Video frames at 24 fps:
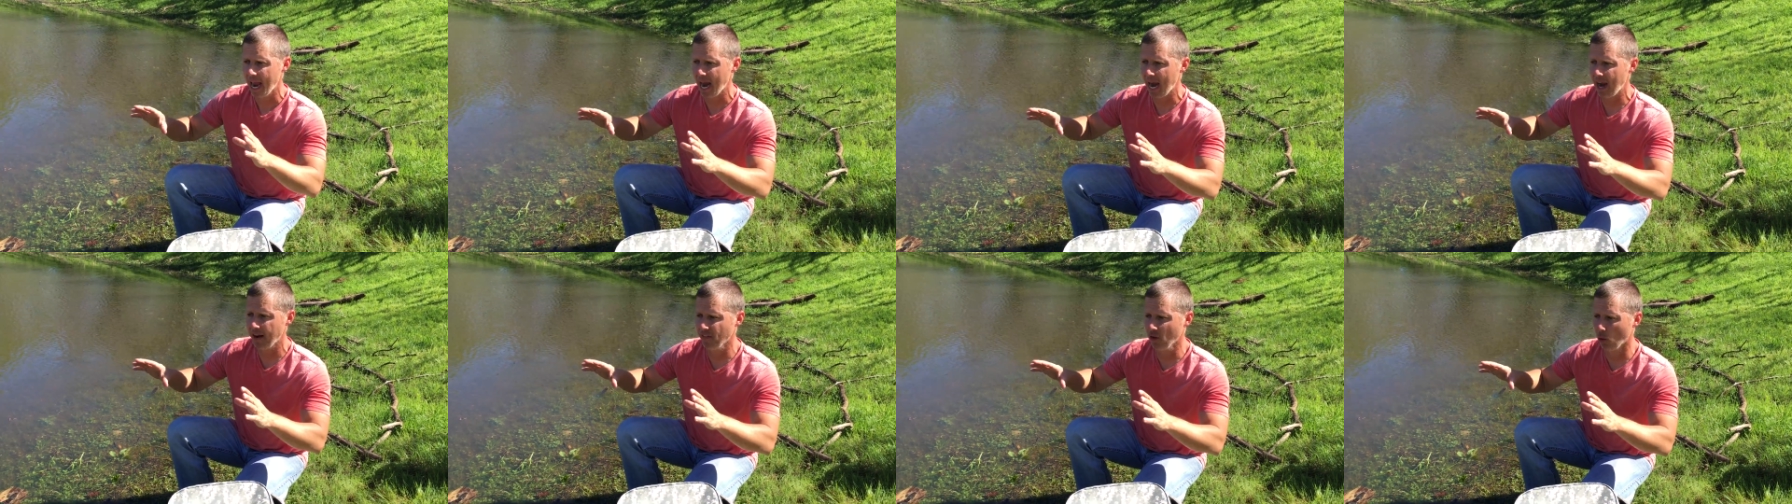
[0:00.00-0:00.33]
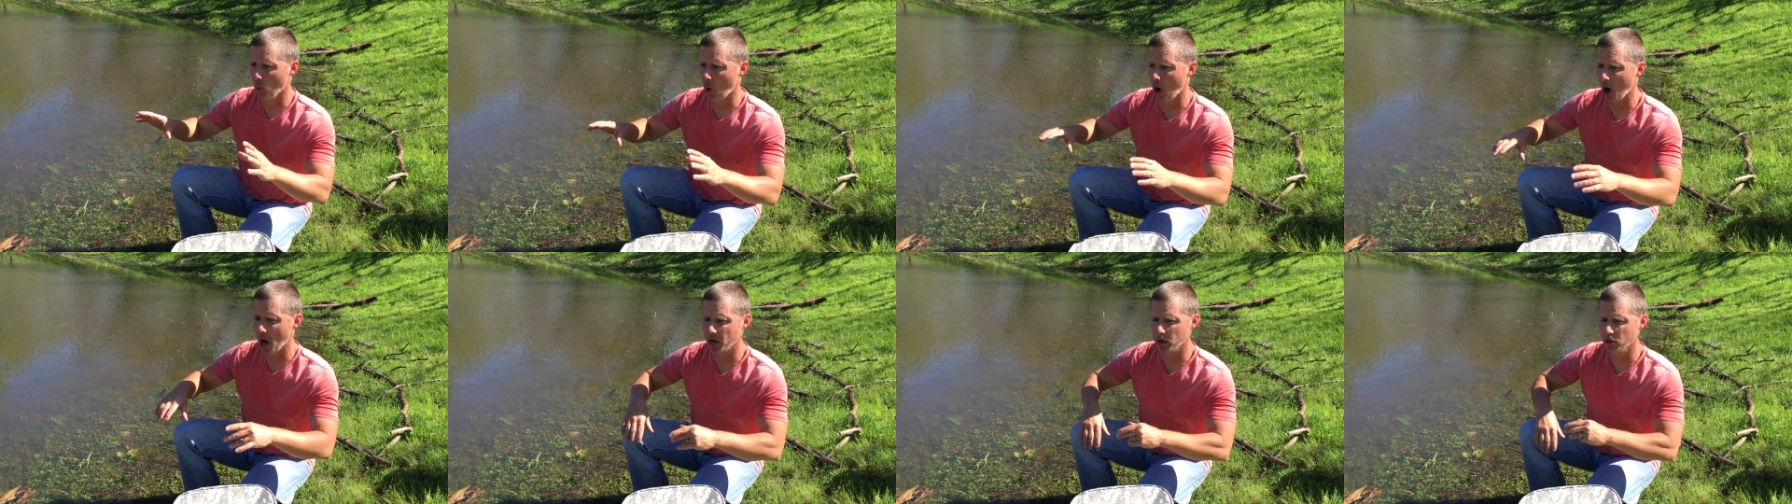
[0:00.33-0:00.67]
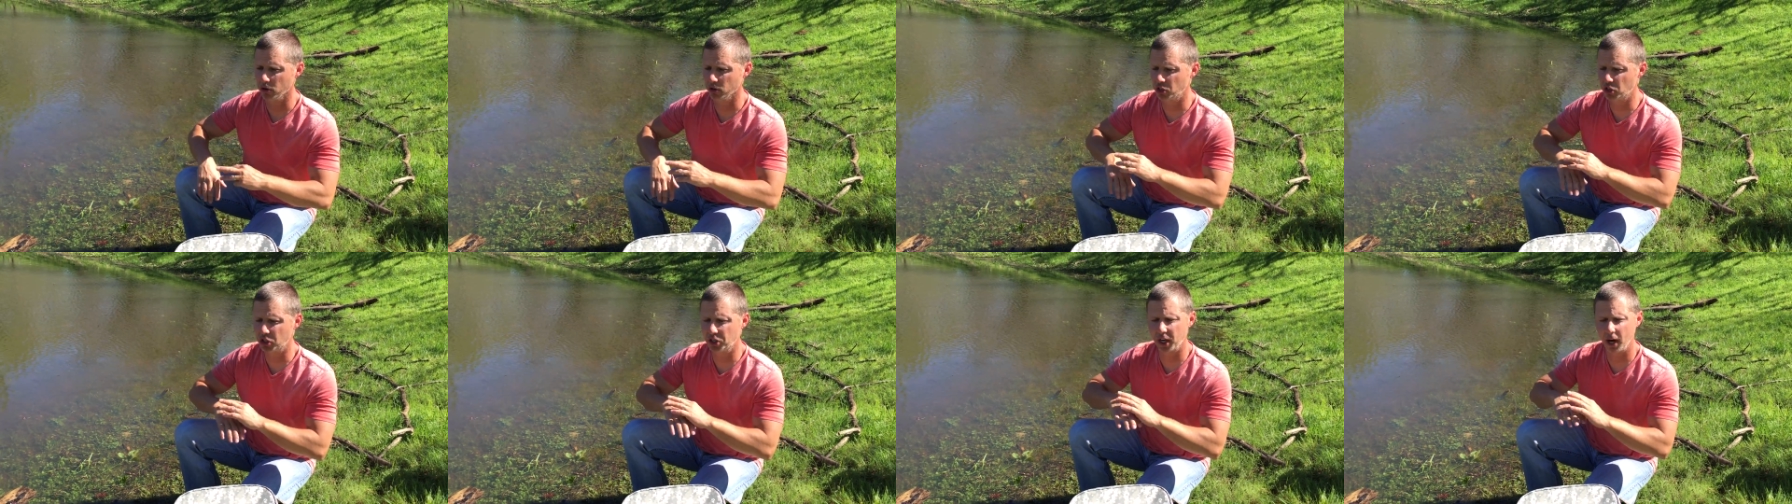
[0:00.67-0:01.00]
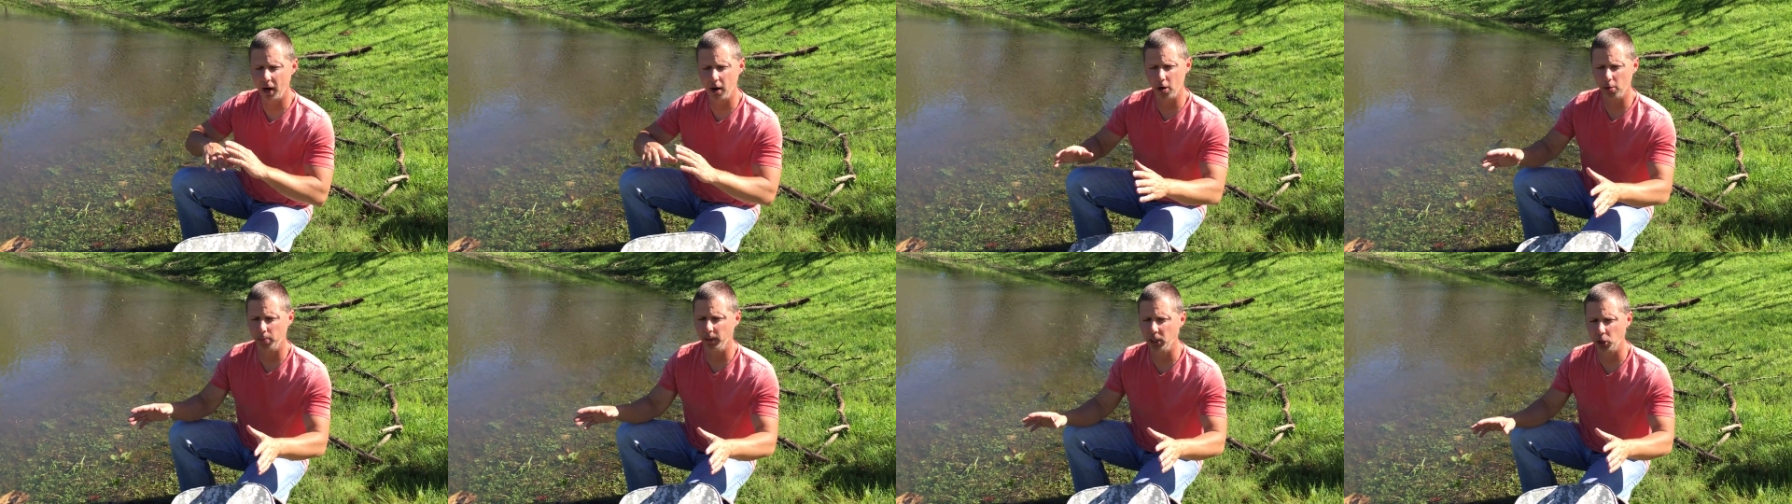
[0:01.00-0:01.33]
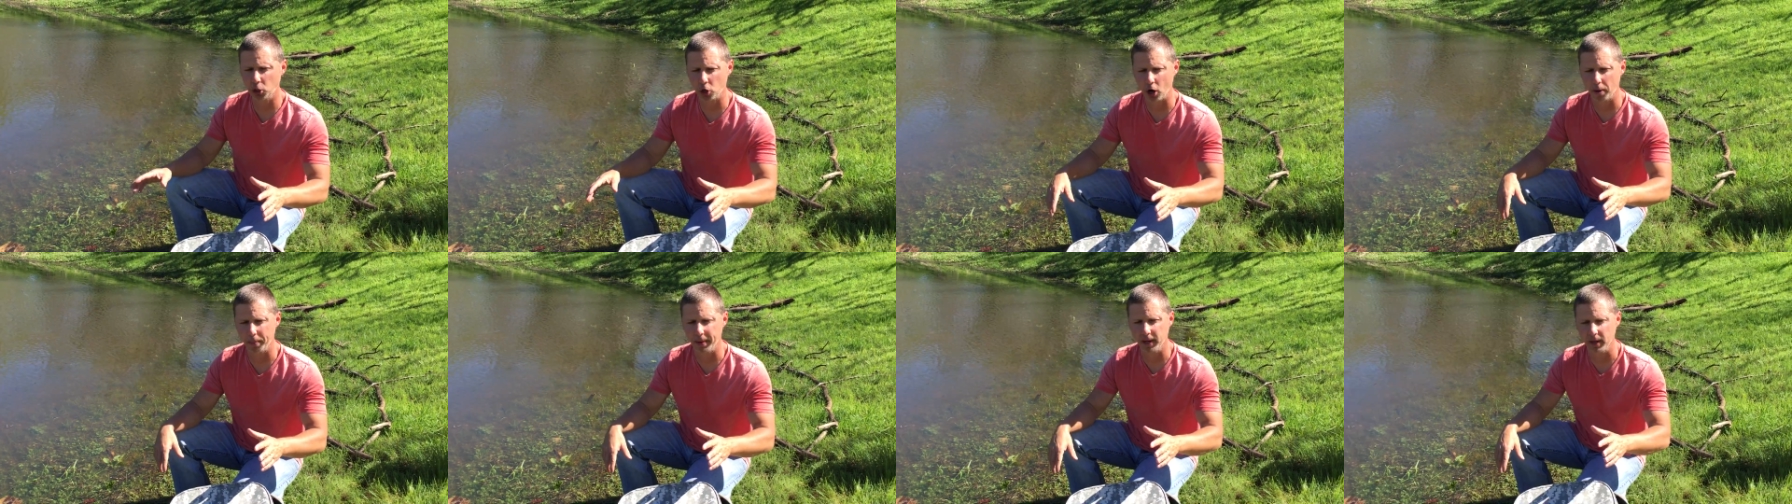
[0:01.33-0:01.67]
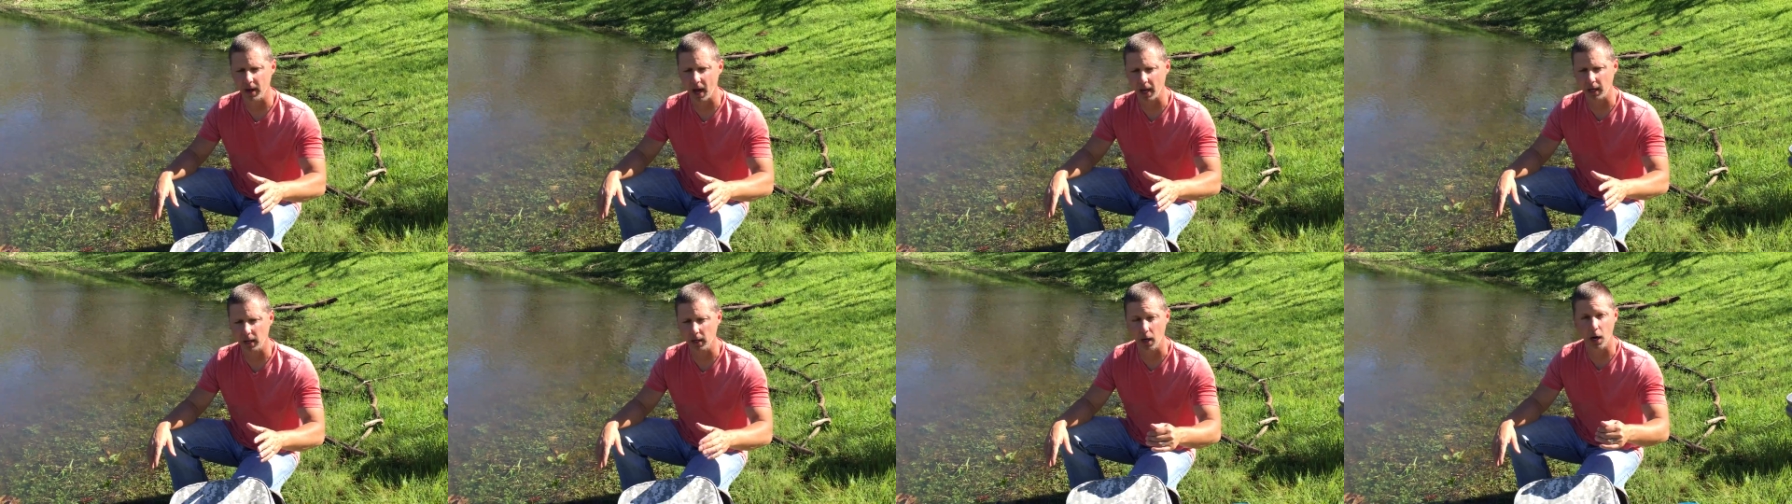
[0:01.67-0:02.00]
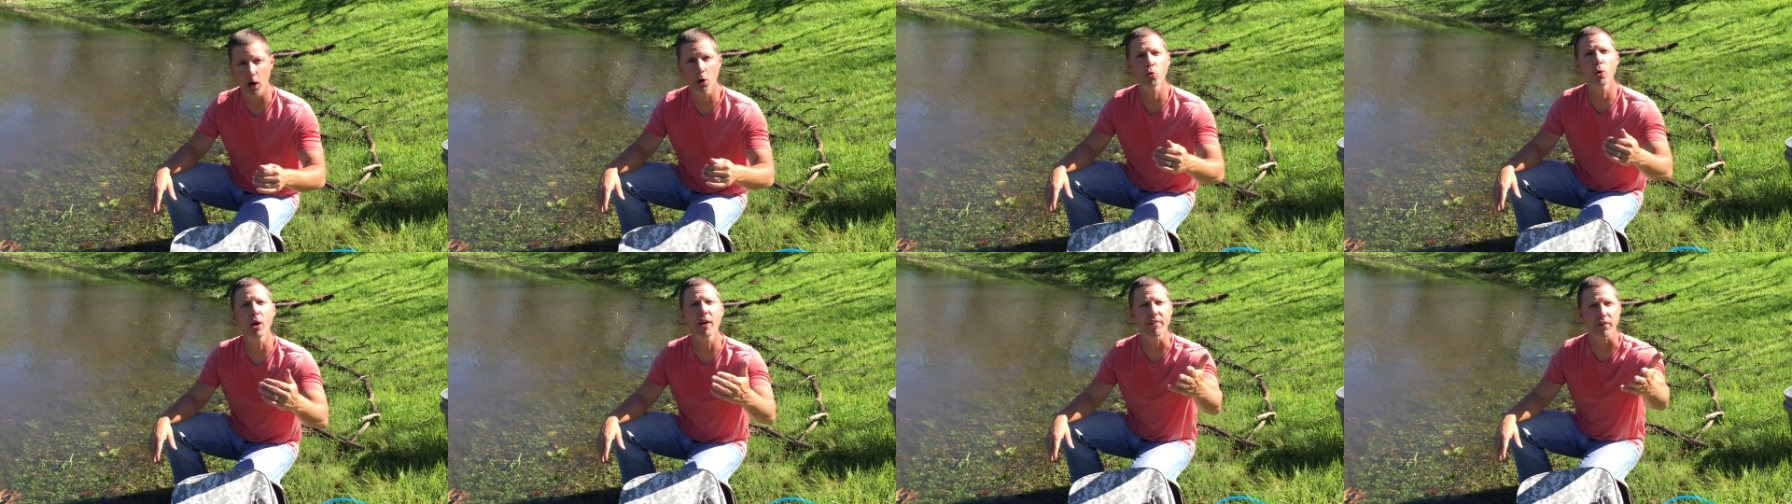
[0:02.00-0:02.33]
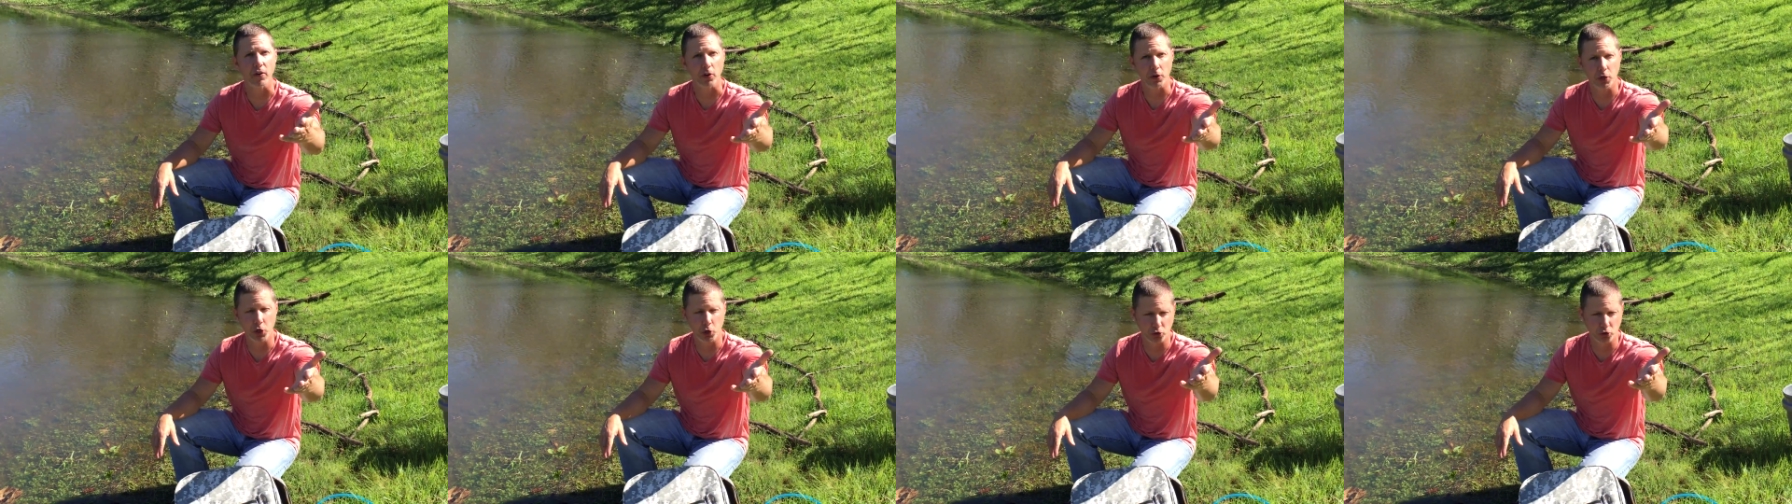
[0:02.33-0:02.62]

and the water is terribly turbid, like a river,